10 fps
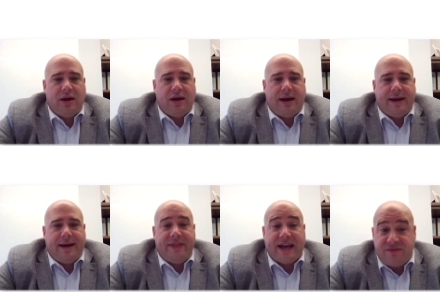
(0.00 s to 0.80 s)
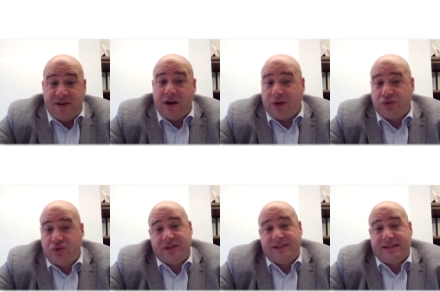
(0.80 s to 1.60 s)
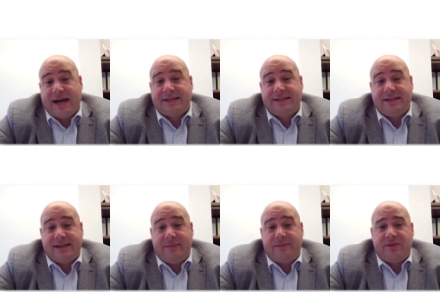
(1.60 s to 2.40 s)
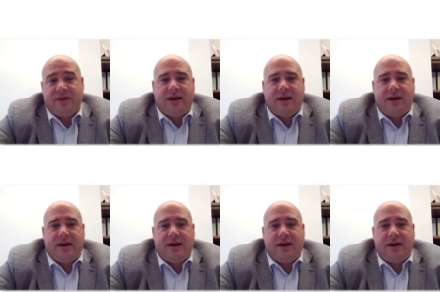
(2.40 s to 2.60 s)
And that's very well suited to tax exempts,